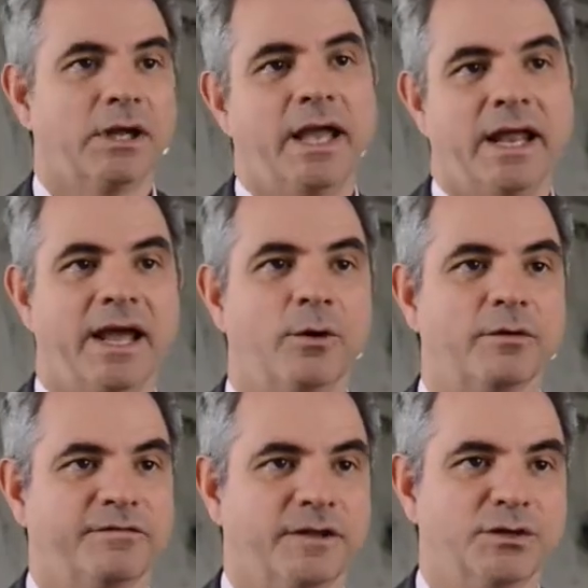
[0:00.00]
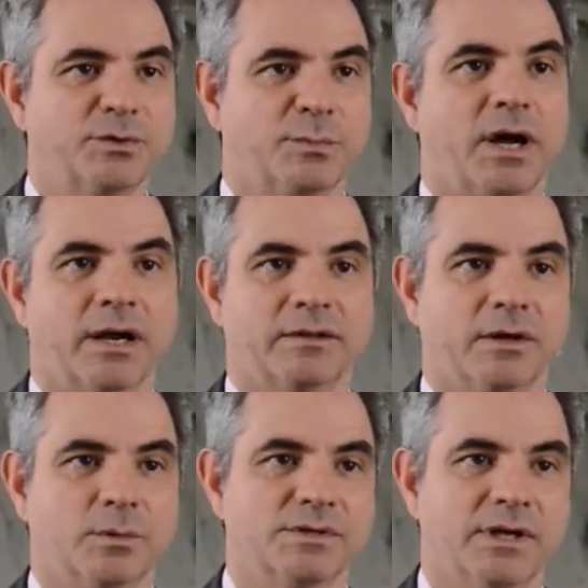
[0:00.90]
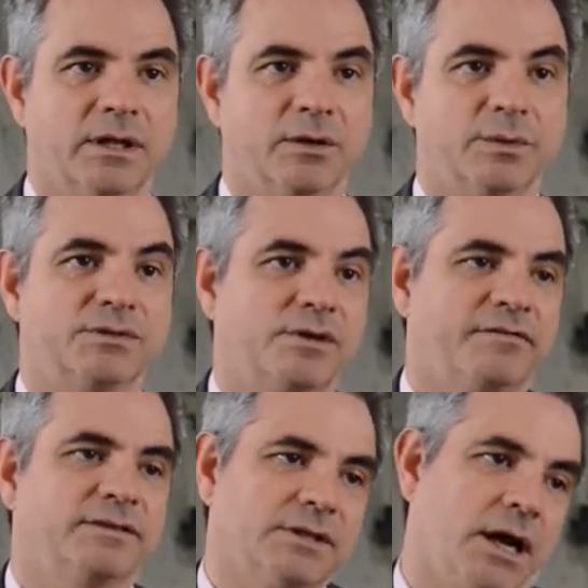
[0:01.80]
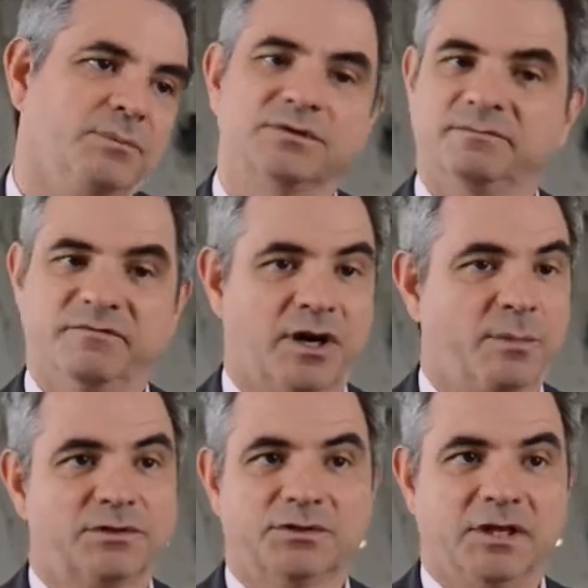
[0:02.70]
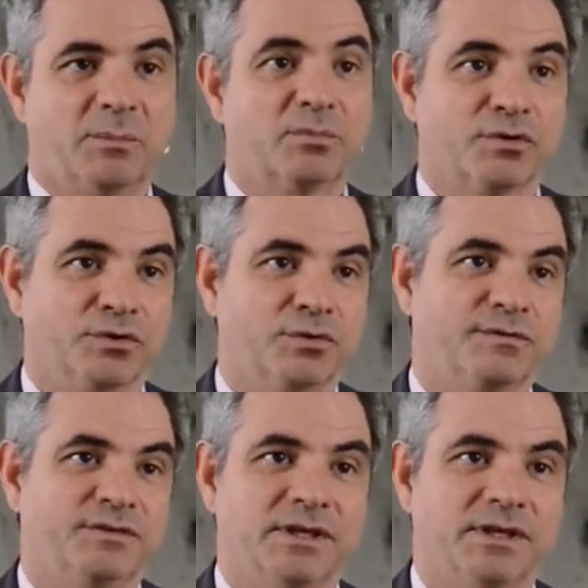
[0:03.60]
and our finished product that we're selling, which is oftentimes very much improved